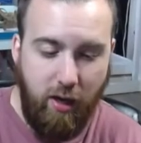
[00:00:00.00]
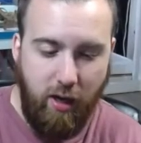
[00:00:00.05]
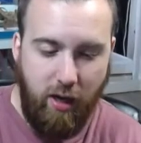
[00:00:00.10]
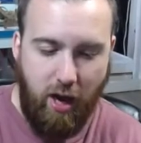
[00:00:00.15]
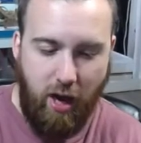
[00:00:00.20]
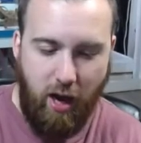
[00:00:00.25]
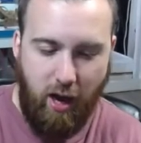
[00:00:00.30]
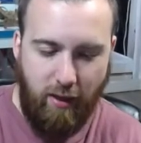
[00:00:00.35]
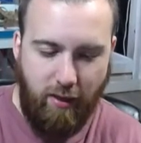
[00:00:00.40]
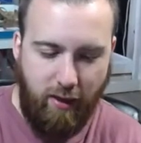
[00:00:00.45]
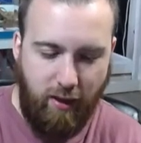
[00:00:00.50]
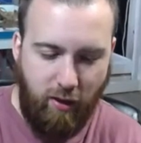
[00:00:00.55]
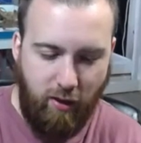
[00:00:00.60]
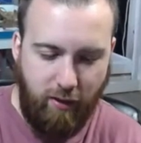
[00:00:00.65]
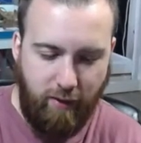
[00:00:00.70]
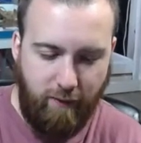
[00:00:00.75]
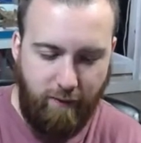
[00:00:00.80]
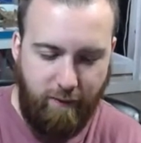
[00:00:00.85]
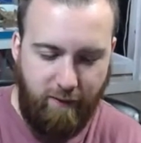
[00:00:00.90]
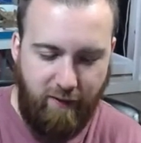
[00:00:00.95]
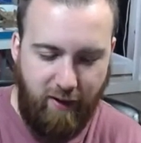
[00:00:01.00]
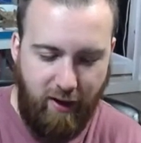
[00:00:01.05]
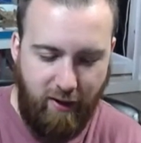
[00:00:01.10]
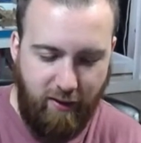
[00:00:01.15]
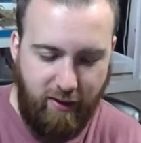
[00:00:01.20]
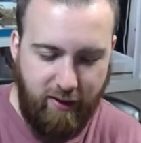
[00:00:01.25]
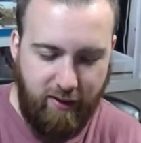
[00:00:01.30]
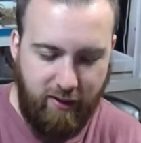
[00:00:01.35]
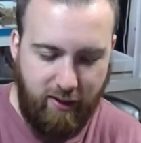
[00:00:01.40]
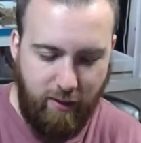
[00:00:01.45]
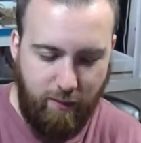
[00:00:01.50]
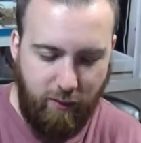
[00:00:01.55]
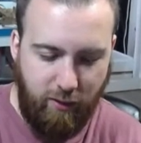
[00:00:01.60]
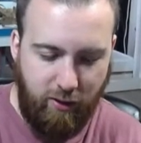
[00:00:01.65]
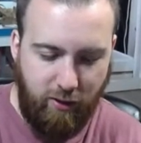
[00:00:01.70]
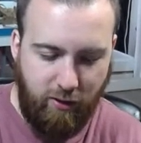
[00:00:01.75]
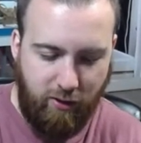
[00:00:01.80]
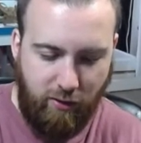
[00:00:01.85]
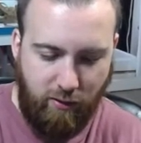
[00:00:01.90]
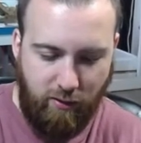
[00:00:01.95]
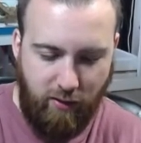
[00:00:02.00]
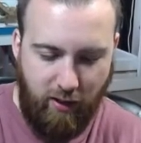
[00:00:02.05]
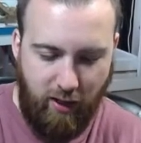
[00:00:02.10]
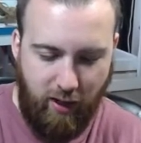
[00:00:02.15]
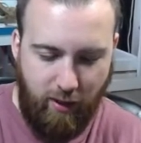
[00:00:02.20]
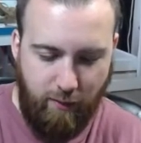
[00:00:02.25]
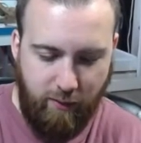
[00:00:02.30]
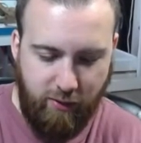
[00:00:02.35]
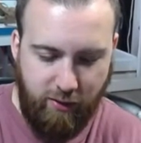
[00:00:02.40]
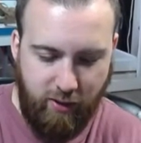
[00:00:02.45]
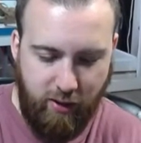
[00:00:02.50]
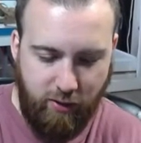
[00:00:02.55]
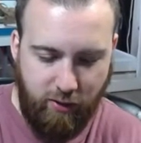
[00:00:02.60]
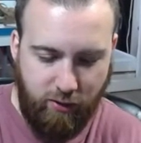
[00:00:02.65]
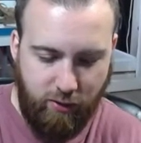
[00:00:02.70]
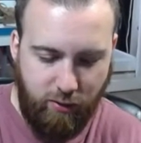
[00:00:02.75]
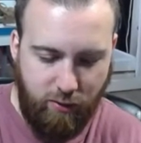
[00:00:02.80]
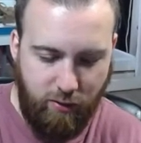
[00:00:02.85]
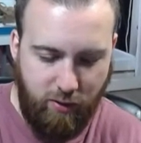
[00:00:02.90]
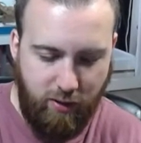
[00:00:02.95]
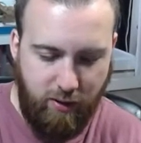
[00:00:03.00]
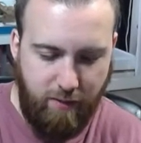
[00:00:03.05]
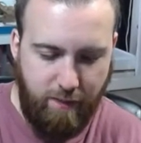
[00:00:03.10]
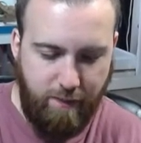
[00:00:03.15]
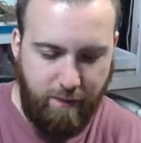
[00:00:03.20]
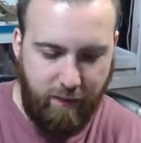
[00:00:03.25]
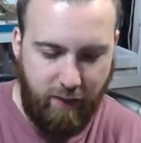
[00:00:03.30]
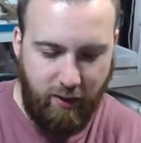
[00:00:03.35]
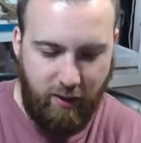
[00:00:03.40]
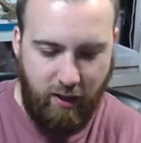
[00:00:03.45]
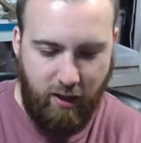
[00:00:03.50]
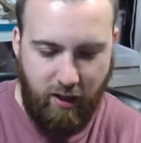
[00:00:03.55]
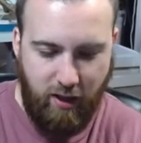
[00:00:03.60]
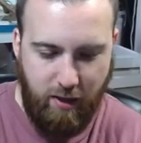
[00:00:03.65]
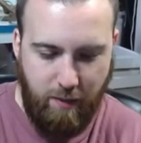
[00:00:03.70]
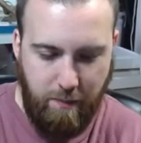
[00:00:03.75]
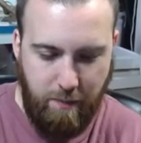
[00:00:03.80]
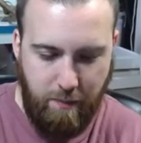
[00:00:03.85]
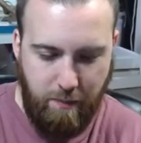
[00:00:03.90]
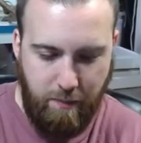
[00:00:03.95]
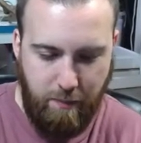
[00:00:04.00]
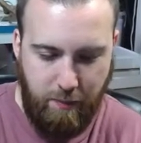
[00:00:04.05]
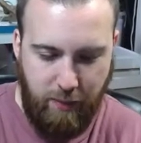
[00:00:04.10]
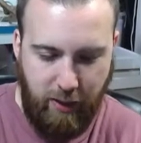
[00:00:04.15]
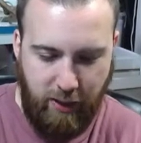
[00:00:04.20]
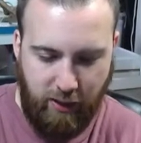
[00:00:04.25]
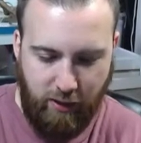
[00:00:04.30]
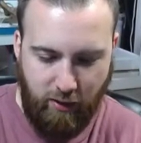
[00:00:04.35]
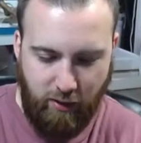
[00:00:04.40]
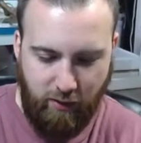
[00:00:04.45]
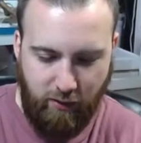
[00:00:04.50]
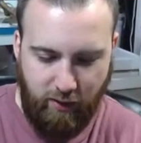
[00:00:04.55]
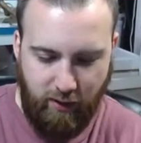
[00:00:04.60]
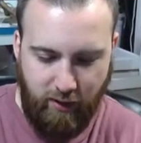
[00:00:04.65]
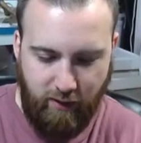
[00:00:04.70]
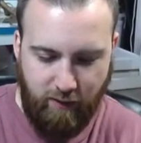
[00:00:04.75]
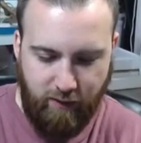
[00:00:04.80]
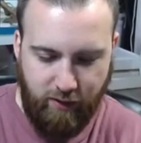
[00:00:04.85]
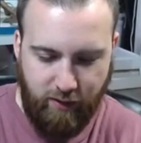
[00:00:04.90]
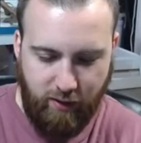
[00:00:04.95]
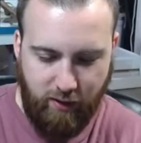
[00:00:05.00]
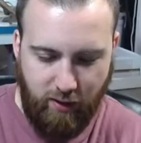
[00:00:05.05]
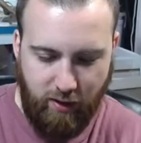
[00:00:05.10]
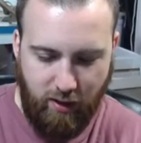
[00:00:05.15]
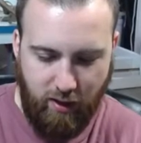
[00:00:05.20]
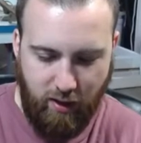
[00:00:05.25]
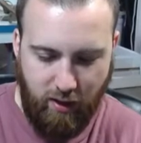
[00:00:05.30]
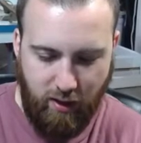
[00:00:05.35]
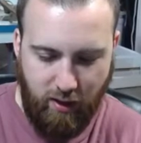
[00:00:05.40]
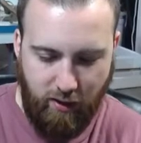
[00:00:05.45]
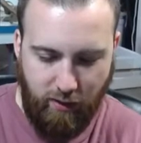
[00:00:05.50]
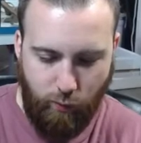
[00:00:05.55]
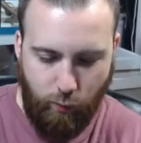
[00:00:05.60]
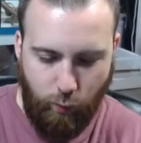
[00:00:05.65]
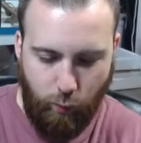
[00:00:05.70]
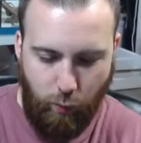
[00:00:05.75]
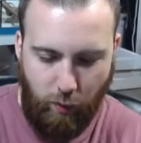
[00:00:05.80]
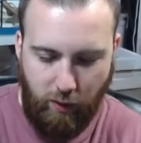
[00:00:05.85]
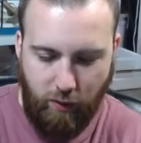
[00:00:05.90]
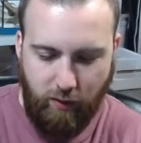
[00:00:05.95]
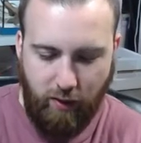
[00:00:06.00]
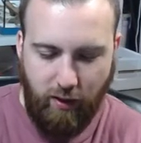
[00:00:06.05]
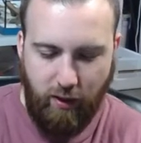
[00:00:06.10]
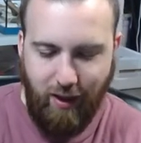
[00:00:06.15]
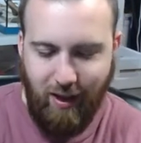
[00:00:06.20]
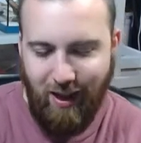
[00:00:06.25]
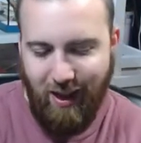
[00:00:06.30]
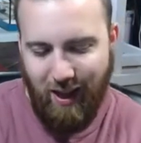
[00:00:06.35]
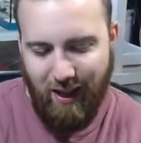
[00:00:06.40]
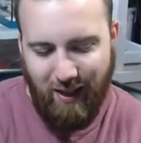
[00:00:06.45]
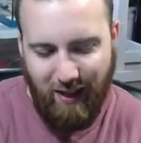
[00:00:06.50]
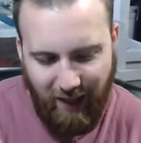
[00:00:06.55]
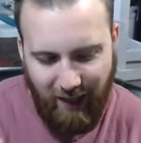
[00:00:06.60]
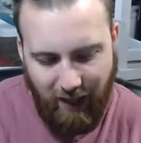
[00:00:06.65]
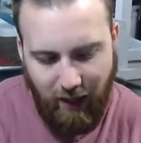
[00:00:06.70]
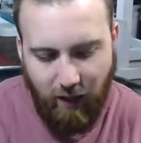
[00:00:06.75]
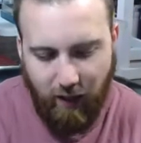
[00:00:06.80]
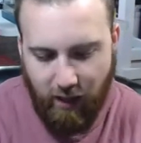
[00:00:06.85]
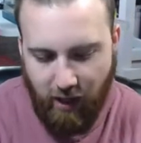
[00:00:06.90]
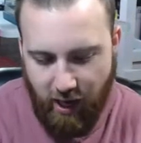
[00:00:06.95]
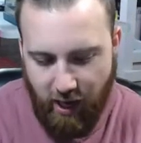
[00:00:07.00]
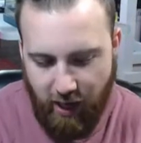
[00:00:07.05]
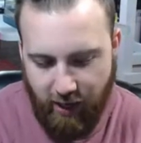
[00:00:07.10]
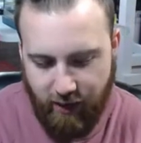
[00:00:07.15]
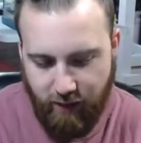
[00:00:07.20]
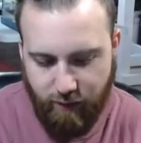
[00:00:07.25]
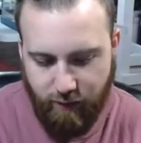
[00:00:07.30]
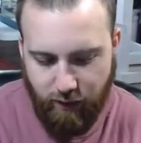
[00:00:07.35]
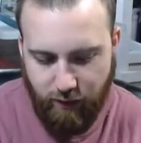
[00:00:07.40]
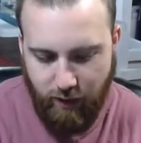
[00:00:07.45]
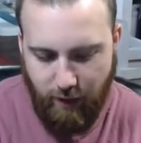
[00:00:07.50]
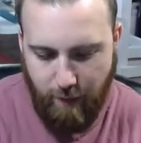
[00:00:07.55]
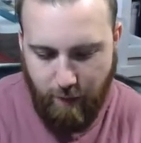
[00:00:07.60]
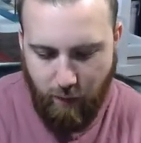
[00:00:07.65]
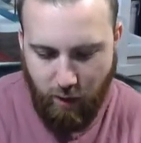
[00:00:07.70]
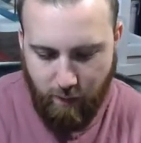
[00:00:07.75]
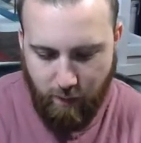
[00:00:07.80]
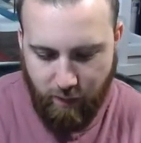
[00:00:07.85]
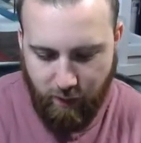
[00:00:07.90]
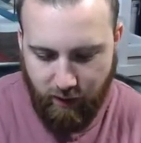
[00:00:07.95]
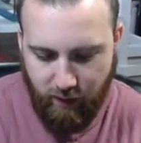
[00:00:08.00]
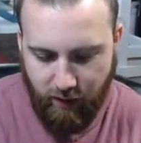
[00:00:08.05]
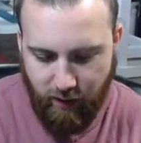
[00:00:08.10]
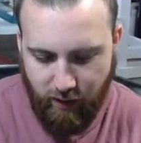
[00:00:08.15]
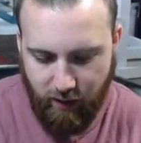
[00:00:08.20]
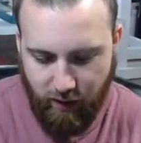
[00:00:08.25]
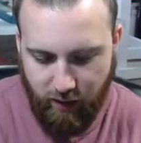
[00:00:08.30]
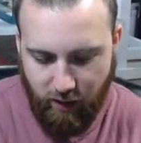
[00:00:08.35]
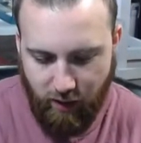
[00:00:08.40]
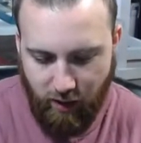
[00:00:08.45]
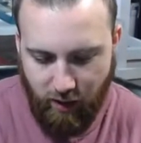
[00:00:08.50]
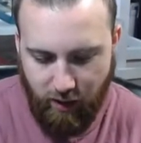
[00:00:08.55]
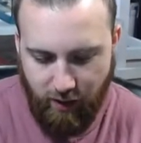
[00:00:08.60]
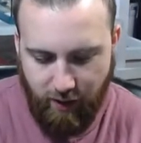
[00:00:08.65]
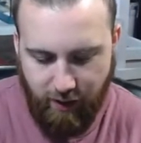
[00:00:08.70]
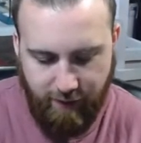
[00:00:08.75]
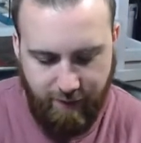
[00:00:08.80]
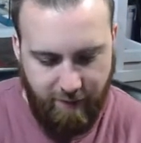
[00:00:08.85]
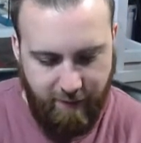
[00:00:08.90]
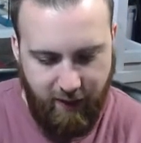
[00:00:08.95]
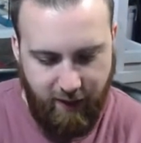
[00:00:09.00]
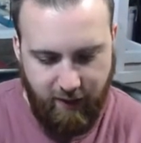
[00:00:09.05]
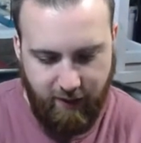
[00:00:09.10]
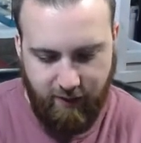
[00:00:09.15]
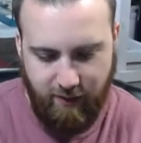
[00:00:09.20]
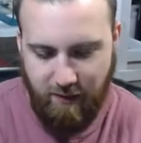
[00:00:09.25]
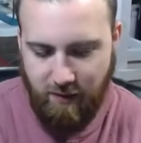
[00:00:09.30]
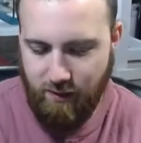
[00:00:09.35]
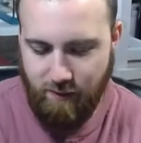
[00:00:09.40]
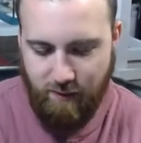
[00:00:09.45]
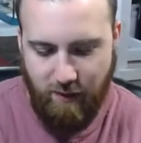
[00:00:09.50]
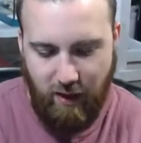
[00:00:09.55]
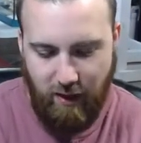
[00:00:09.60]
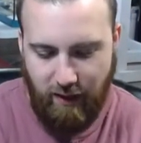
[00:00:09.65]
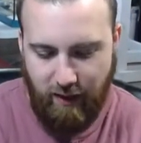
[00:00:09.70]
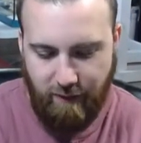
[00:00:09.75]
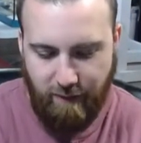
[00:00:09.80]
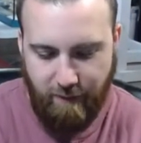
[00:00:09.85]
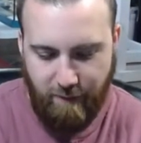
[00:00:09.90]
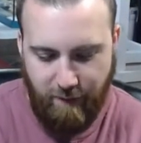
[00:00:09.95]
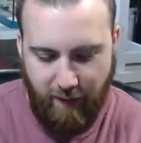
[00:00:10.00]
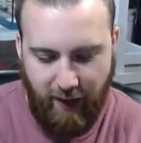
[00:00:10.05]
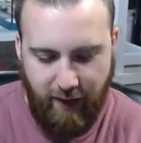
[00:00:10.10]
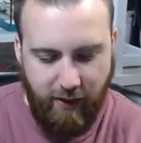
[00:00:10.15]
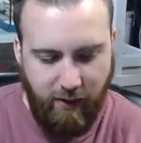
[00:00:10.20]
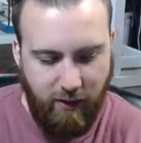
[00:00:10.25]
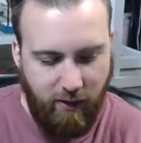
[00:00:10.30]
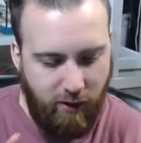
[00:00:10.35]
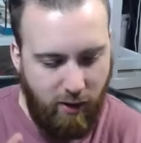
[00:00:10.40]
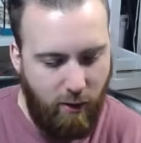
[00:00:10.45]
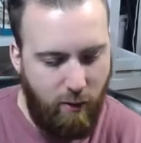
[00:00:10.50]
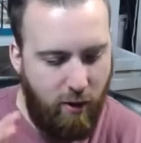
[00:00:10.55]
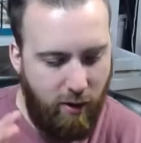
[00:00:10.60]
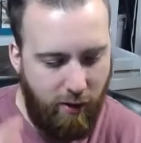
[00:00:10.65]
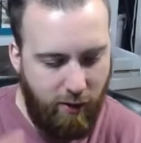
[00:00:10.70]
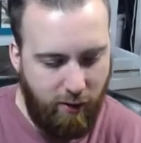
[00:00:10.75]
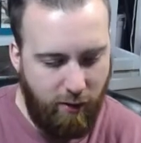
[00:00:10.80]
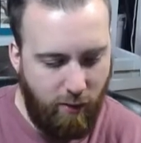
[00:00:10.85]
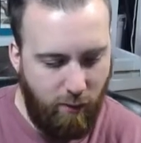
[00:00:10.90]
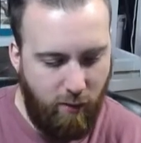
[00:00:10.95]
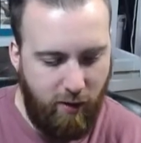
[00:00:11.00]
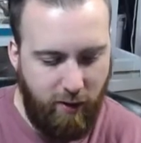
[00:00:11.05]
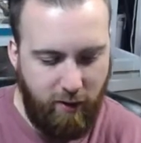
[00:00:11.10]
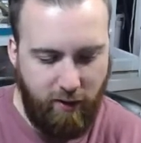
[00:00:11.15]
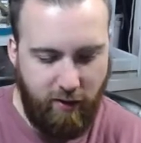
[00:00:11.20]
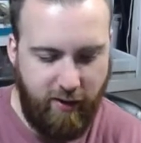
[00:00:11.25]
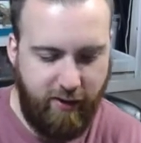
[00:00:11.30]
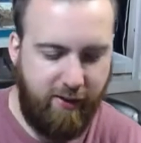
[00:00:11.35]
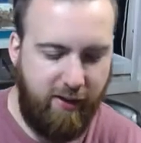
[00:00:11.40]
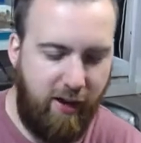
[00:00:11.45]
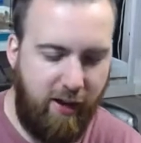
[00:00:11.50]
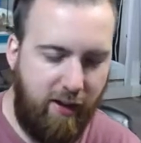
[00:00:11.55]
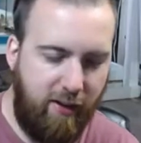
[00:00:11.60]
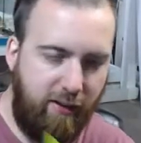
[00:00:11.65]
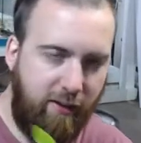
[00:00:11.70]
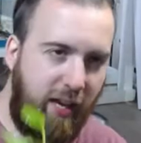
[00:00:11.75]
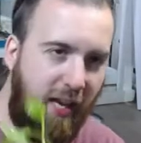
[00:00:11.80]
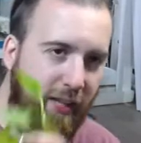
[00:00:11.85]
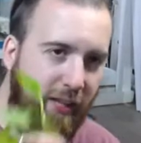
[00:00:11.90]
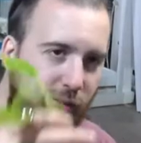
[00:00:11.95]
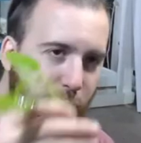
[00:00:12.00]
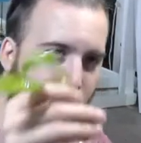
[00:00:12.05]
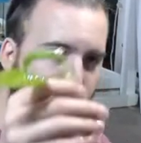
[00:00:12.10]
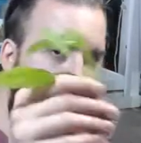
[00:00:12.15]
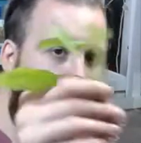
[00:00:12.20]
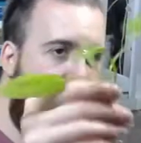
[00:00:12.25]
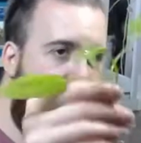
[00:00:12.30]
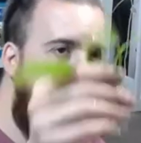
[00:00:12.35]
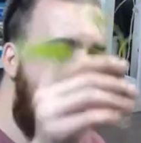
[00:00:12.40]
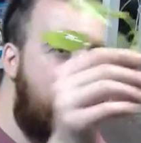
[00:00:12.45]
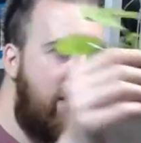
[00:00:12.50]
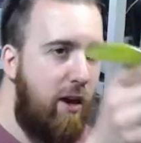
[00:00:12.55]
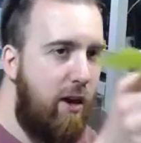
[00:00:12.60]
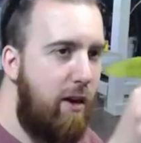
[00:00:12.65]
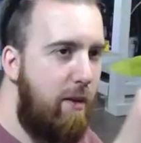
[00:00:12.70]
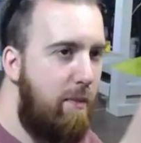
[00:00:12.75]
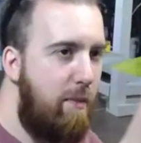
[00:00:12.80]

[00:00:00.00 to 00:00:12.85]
Uh, they look very similar to an Amazon sword, um, but their leaves uh, will they get a kind of that marbling uh, effect. It's very faint though underwater. It's not as pro- uh,